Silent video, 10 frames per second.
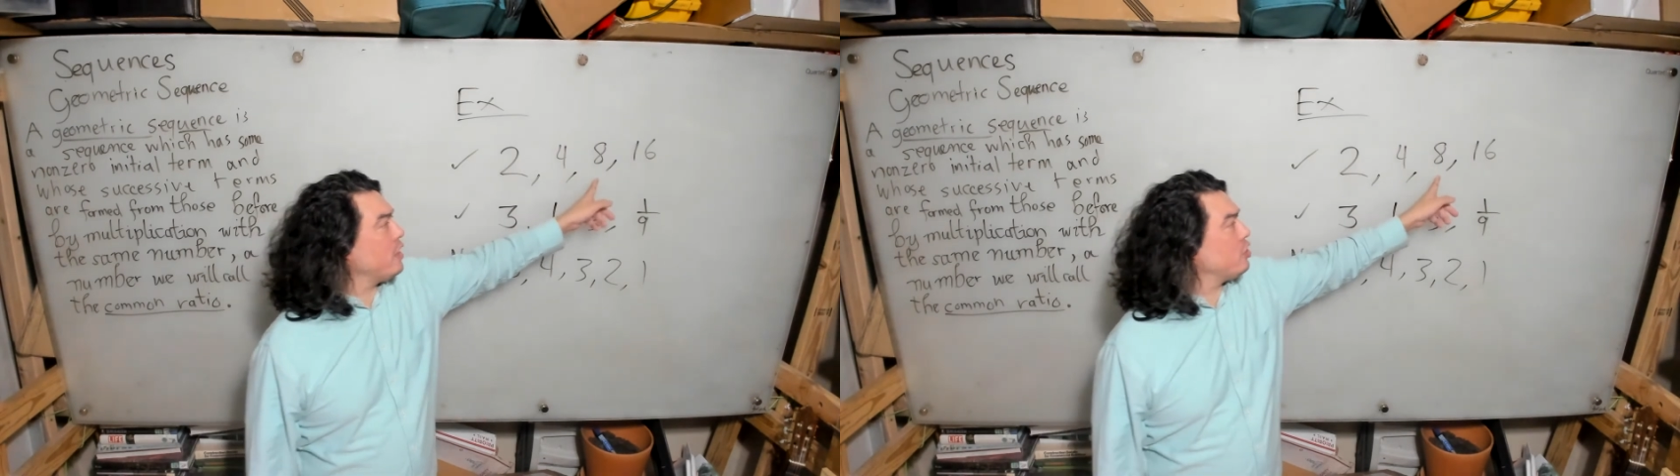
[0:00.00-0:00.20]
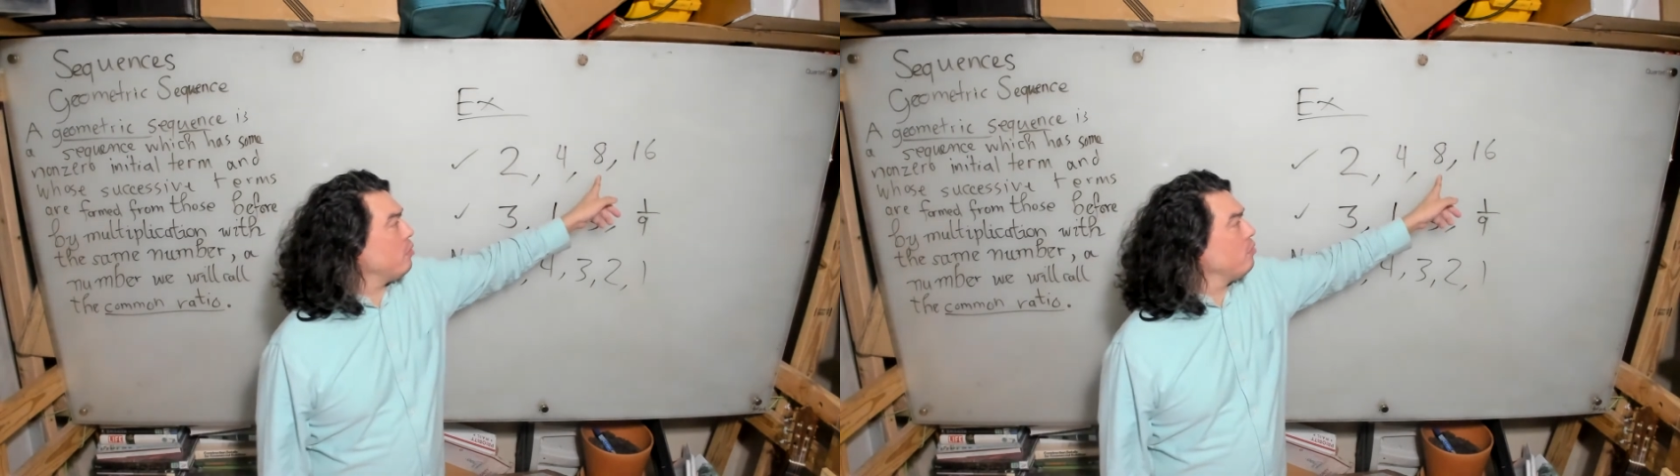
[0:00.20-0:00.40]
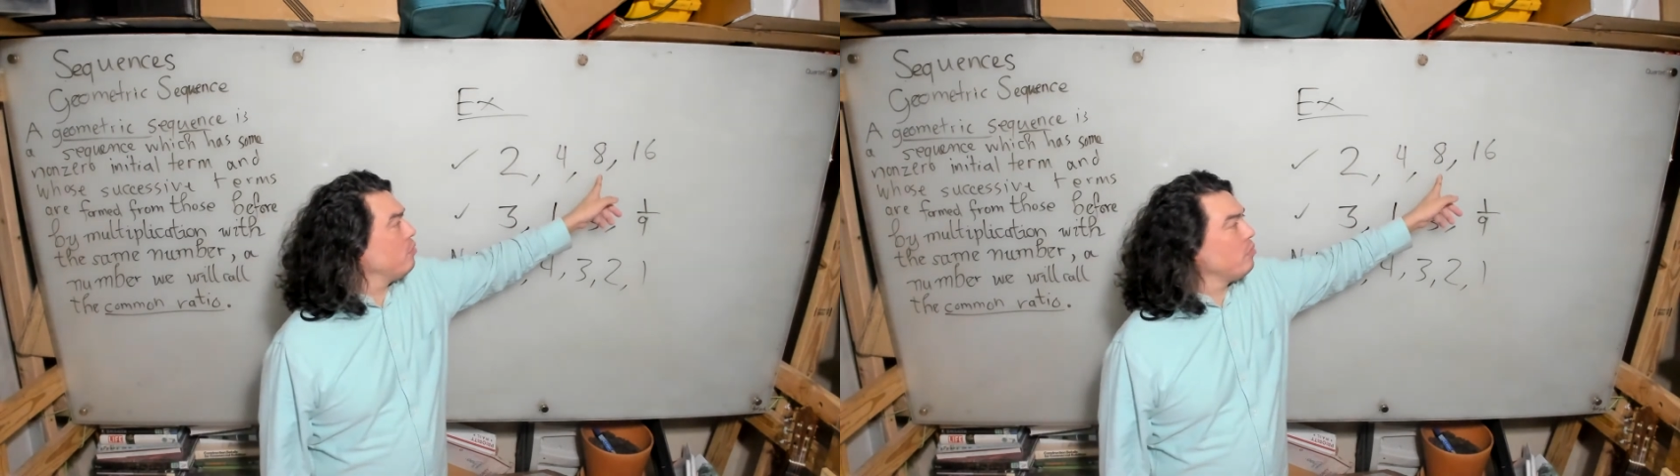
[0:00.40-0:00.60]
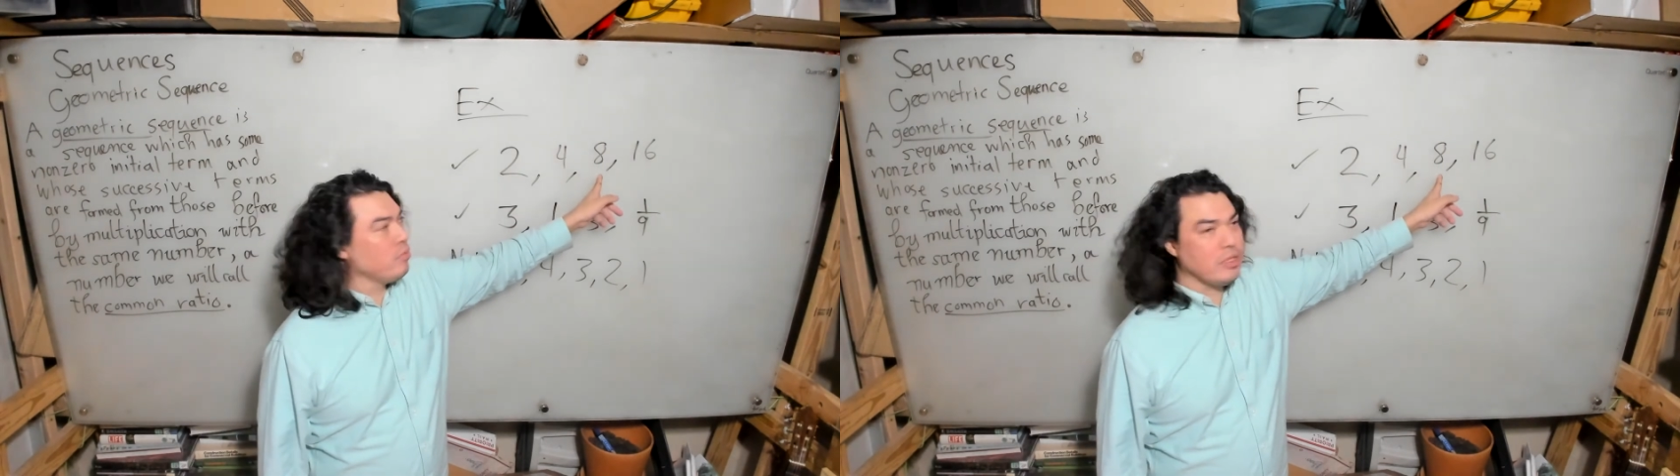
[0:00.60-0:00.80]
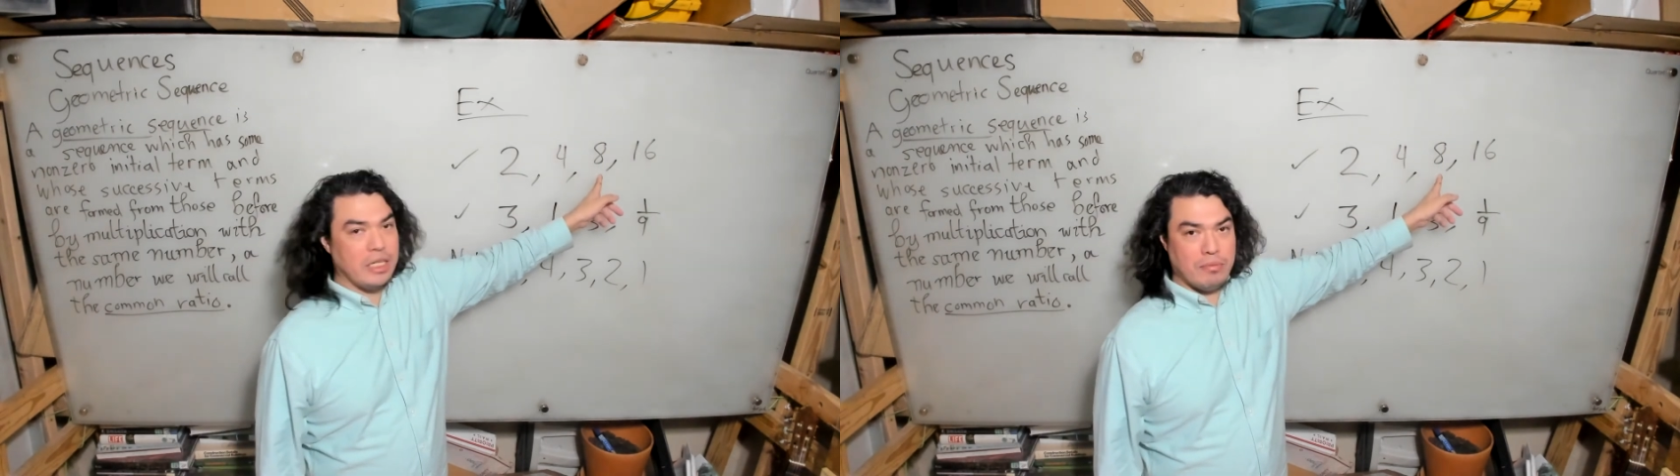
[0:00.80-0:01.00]
term,
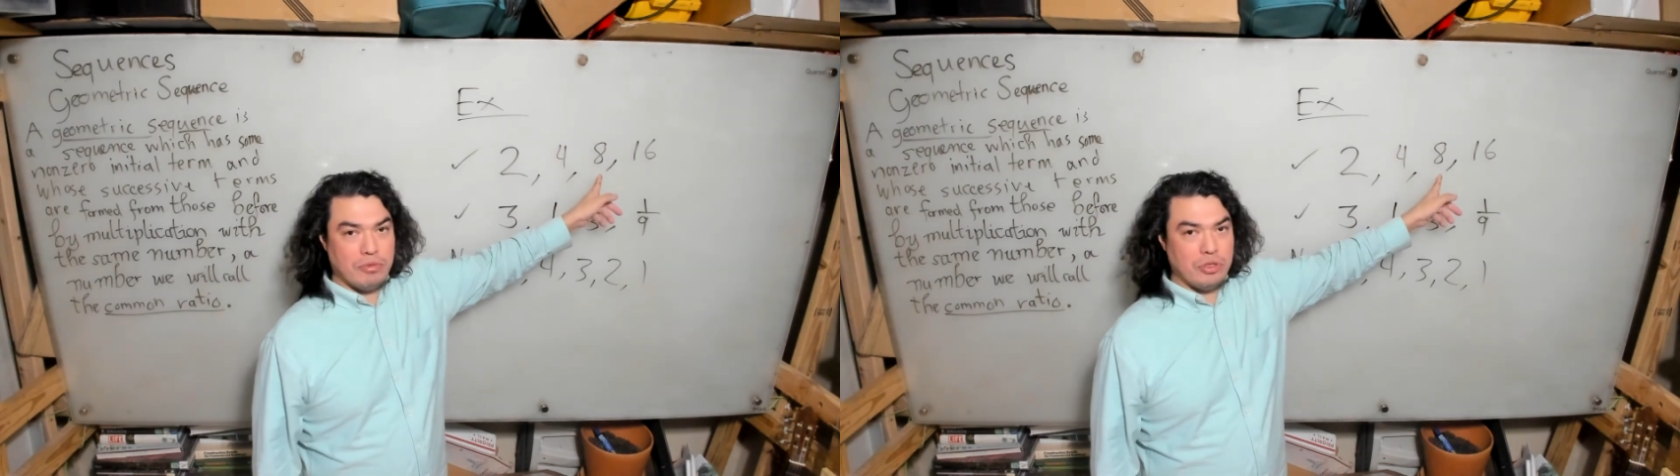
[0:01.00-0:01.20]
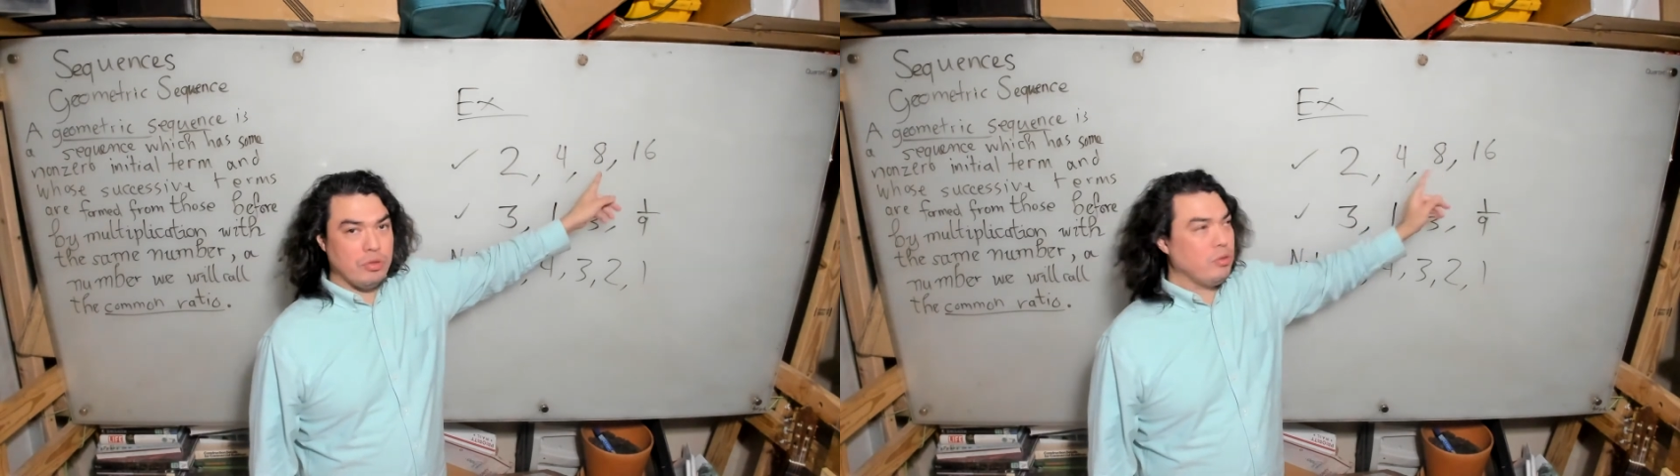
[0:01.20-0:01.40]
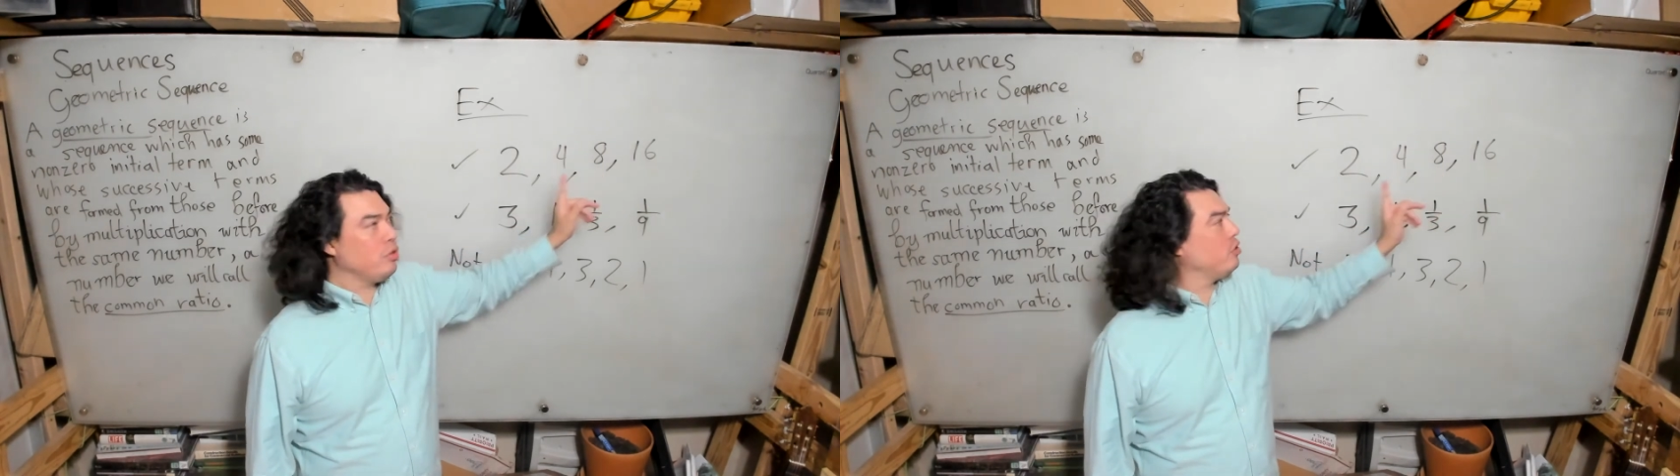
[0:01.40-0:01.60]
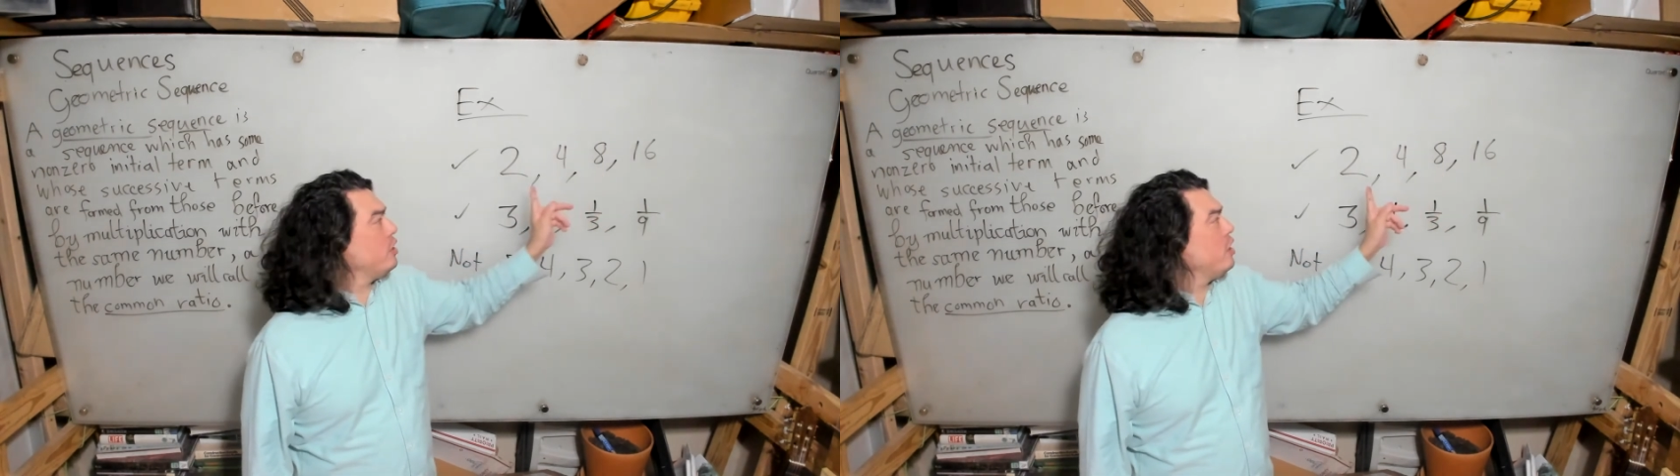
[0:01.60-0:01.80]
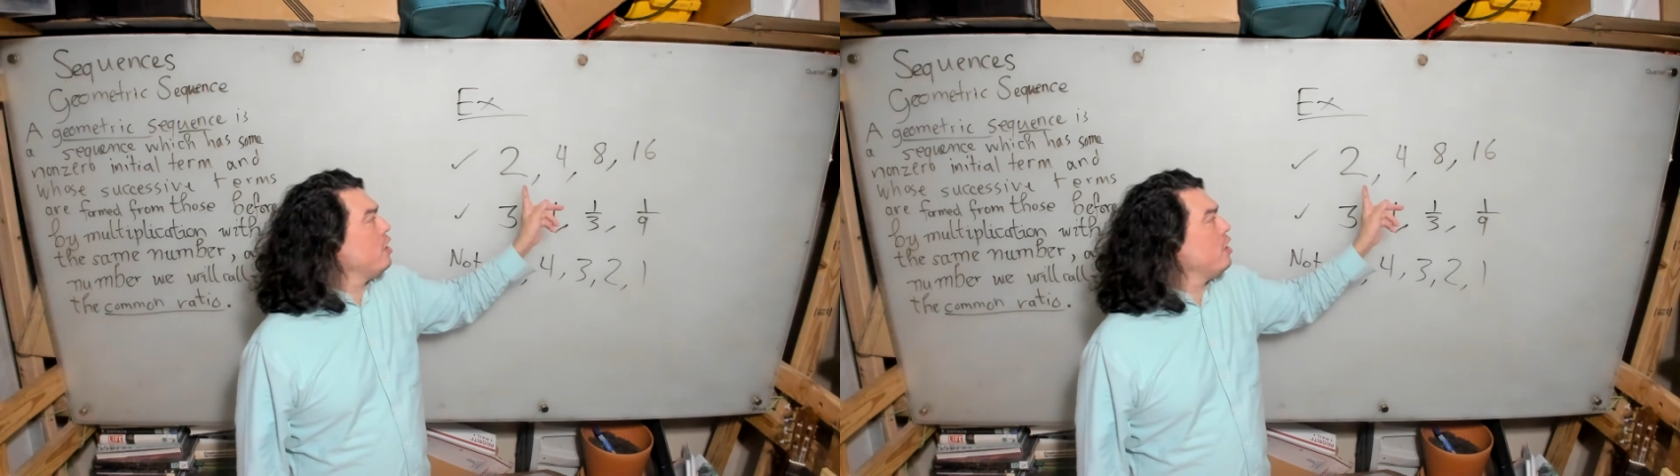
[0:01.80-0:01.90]
times 2. You see,